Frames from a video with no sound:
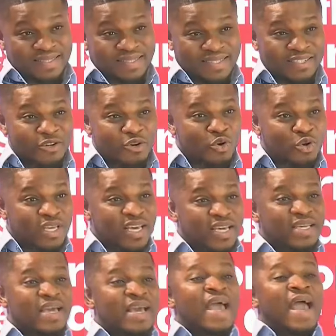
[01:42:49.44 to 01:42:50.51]

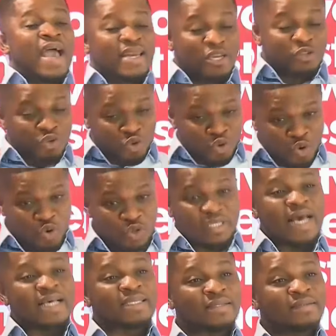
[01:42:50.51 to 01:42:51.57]
Kwame, and the schools are
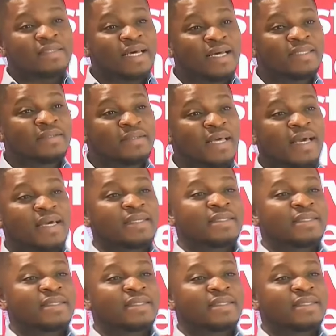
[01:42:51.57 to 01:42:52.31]
still there to date.